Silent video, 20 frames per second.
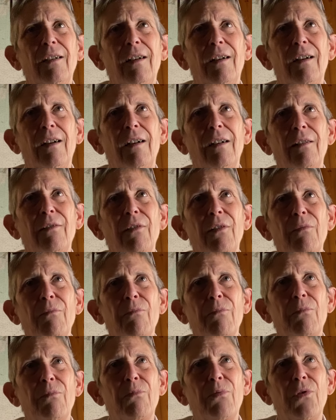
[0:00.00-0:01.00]
Uh,
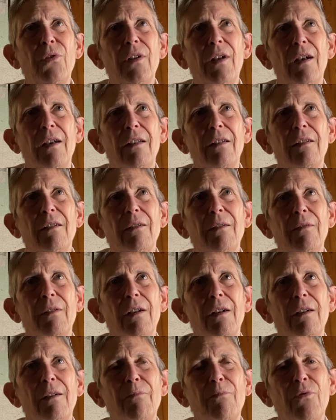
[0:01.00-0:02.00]
put on a,
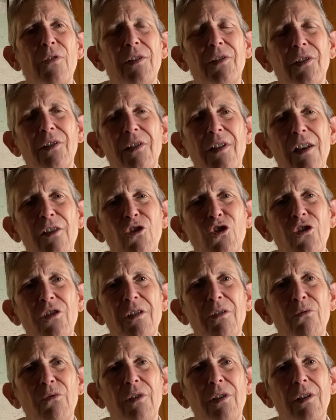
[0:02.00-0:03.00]
a, presentation
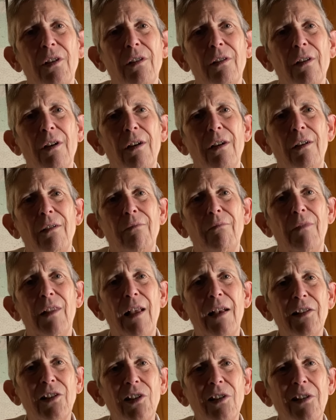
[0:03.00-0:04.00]
that was uh,
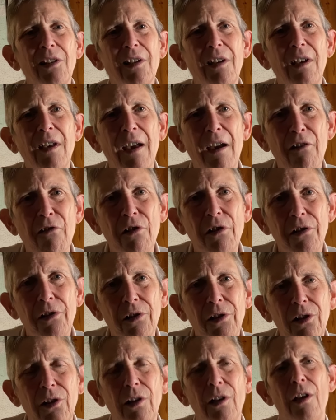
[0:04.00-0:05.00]
lessons and
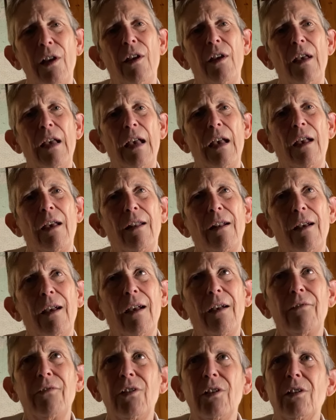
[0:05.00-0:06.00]
carols. And I
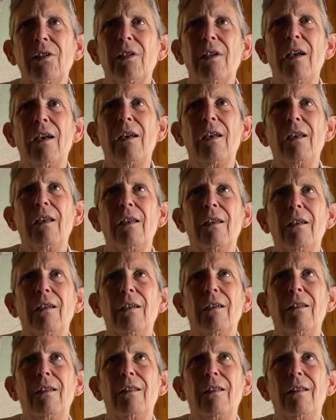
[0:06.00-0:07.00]
have to say
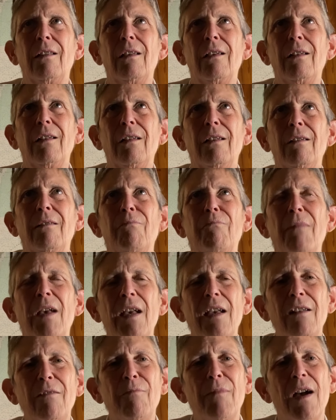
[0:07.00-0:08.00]
that it
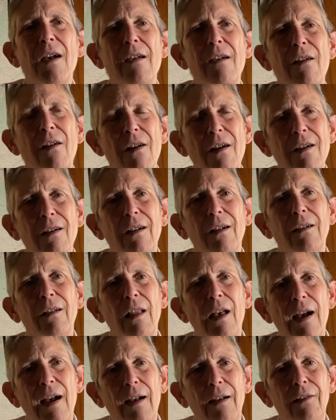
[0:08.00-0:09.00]
made my heart
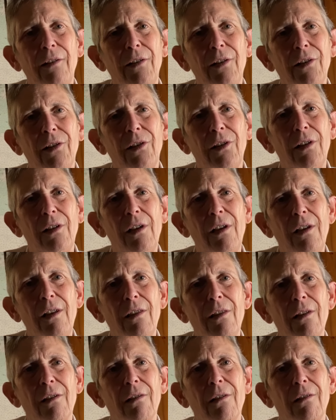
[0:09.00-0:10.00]
glad to see
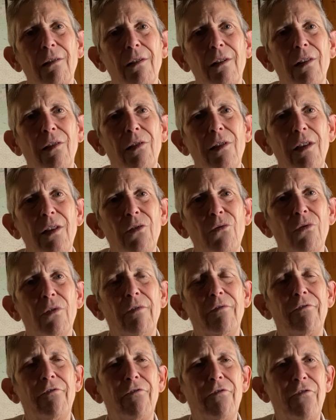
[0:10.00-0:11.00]
the
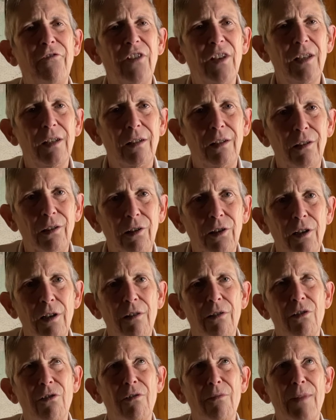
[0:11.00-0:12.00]
cathedral filled.
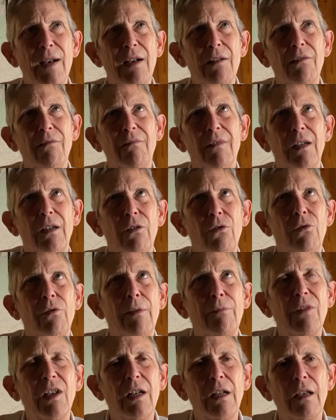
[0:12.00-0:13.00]
There are about, oh,
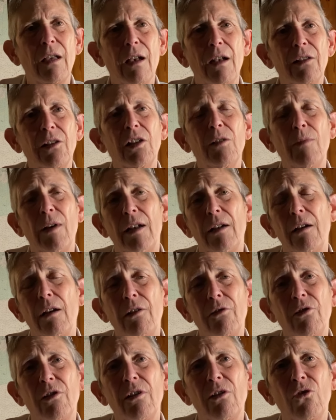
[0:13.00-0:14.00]
I'm going to guess about
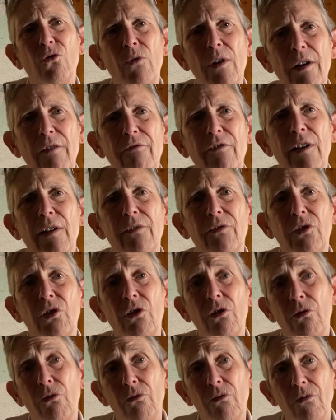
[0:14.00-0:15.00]
125
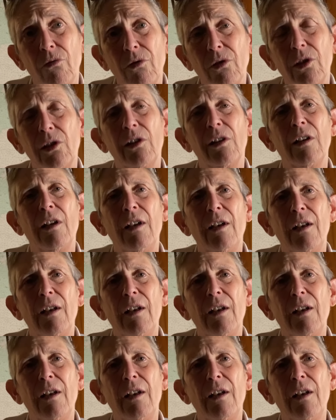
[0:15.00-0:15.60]
students